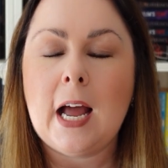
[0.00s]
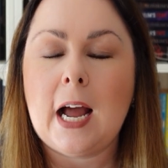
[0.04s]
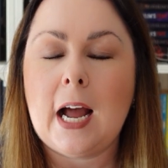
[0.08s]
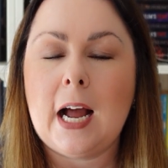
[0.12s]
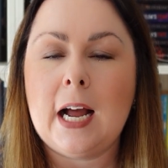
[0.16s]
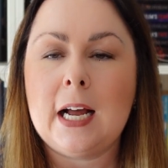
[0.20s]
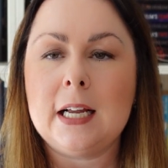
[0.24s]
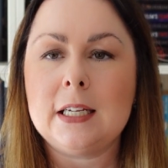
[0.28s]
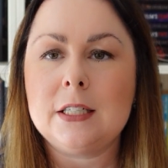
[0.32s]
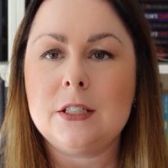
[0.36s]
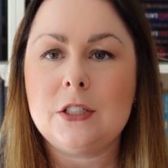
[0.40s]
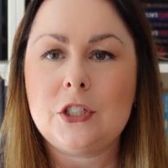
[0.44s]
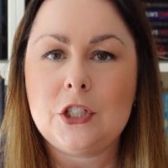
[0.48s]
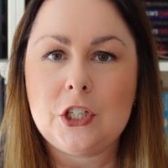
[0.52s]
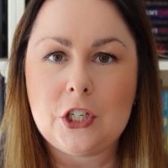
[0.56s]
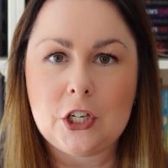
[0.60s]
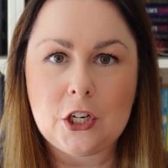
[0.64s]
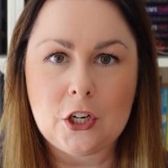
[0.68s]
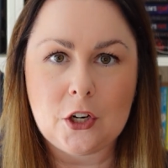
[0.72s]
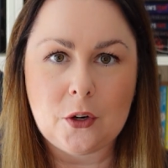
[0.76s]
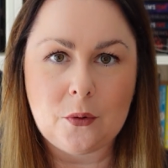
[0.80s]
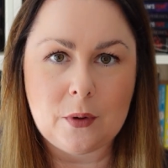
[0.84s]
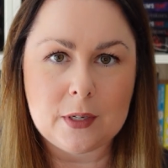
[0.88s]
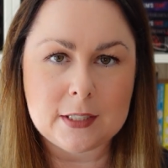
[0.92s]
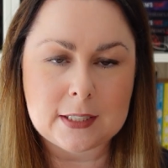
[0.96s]
and
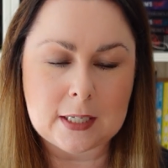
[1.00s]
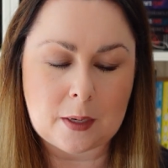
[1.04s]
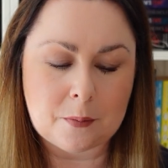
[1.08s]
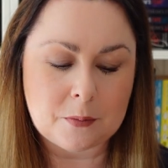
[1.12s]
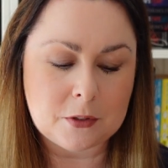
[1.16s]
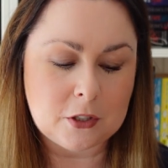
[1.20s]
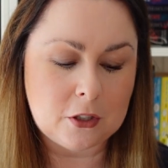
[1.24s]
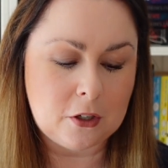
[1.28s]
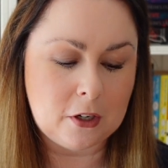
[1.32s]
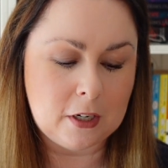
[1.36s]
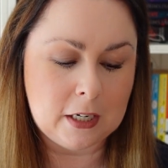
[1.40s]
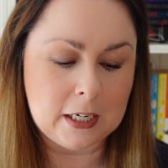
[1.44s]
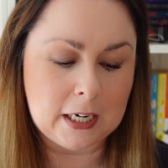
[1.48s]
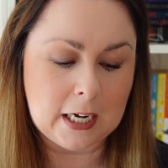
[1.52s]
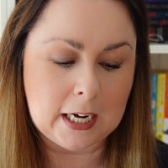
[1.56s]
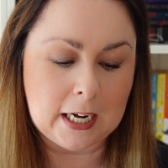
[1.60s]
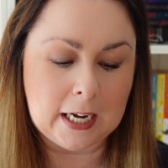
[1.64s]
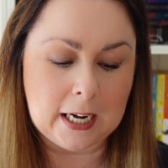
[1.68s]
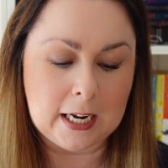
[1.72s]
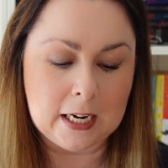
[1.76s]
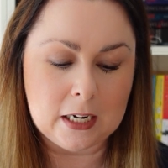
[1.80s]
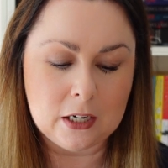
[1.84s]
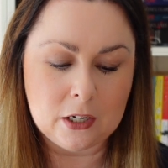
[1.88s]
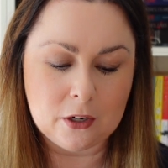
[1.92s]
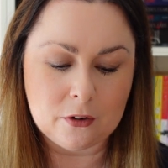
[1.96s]
Hugh is
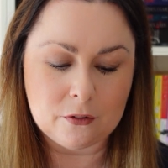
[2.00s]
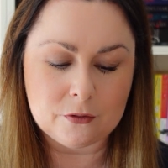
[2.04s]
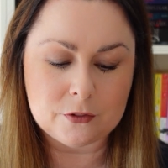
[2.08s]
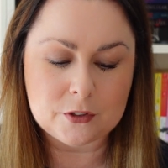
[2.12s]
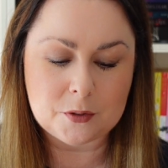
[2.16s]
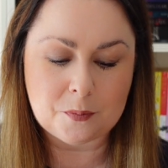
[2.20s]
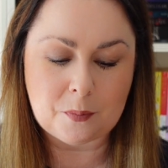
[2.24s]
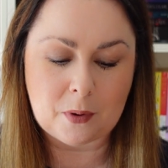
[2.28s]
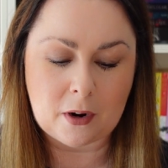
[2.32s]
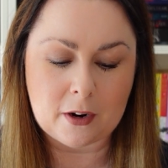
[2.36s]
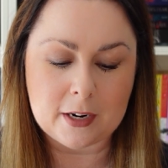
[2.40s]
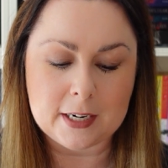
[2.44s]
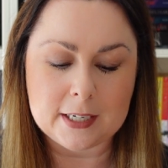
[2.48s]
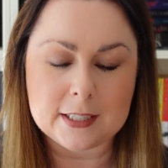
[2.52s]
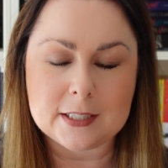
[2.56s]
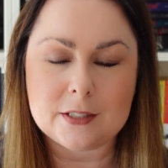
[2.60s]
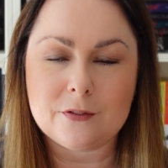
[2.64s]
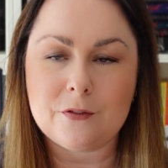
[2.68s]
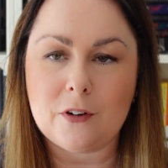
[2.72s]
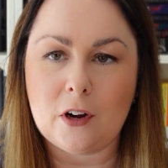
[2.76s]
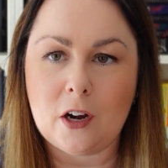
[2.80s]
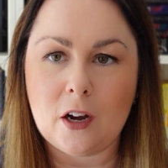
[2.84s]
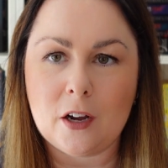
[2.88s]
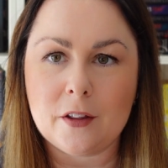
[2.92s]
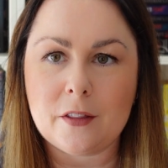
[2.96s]
absolutely loved by his
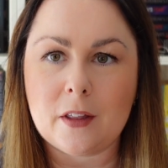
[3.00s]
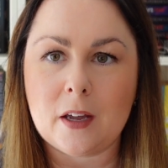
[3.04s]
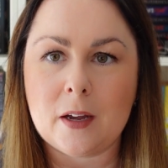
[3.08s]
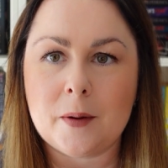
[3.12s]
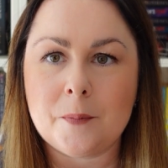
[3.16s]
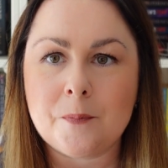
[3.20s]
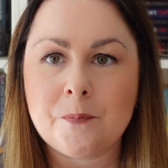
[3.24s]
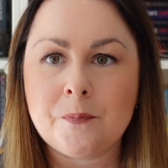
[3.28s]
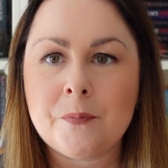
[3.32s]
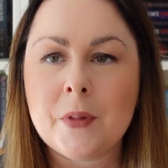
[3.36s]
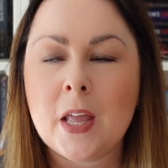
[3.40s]
father.